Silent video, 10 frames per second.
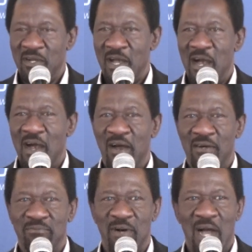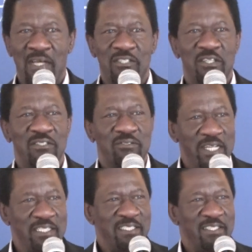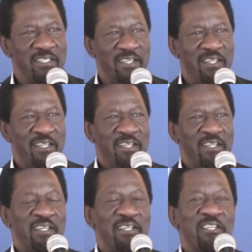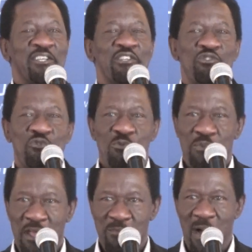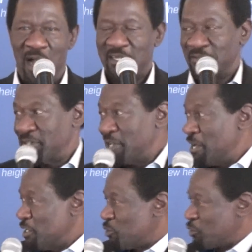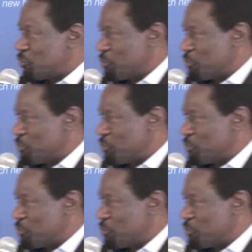access credit, you pay back. So to